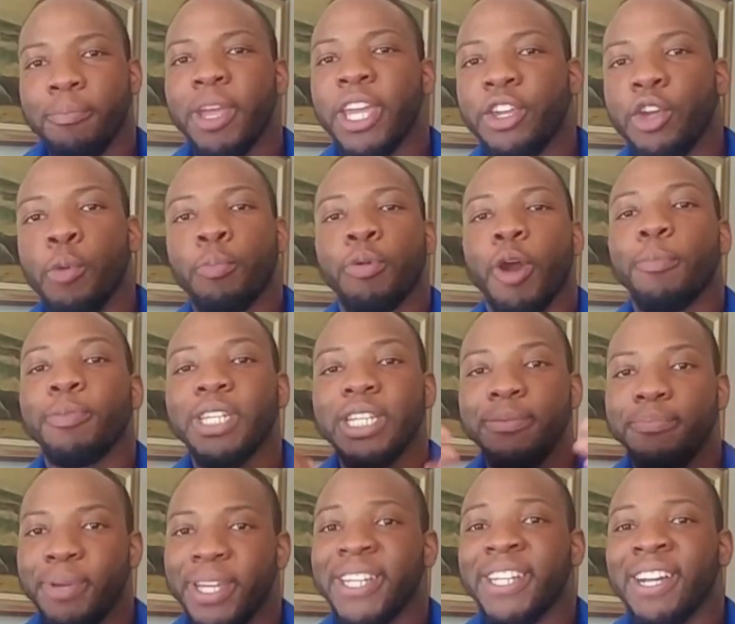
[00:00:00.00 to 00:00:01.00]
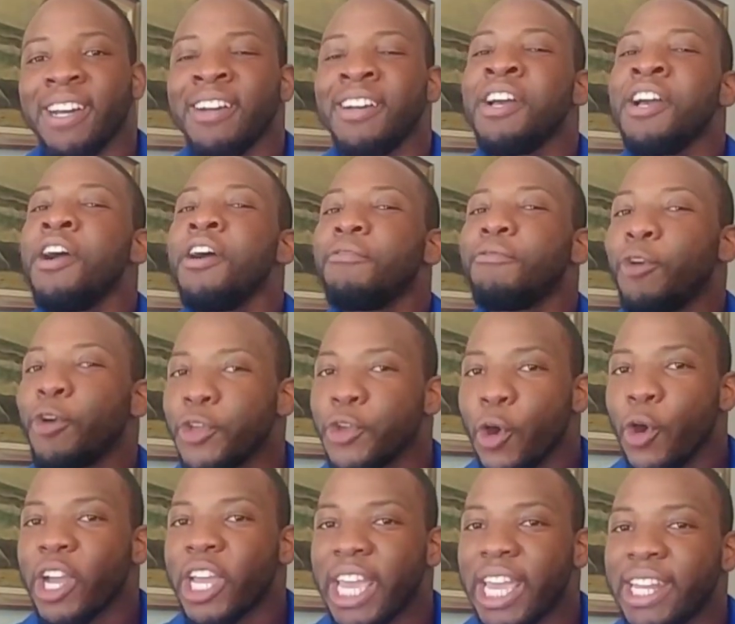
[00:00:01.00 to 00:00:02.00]
make your property better for
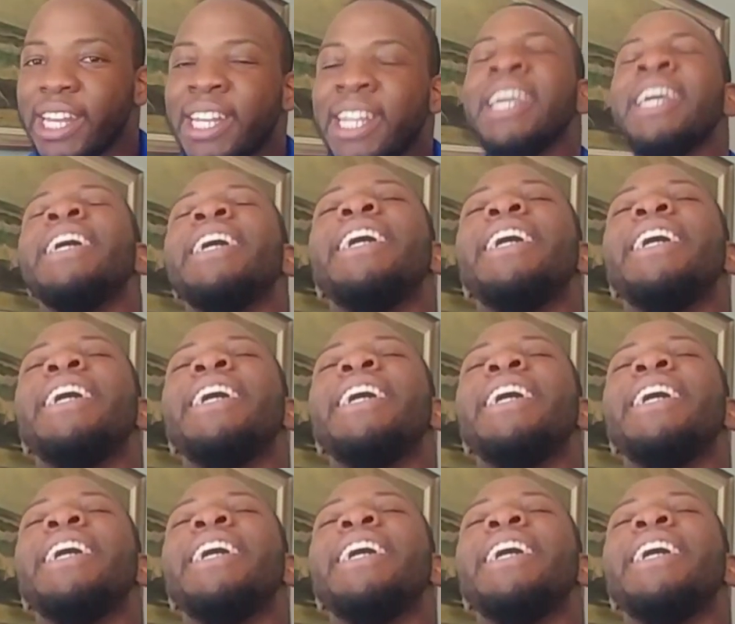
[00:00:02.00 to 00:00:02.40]
your gain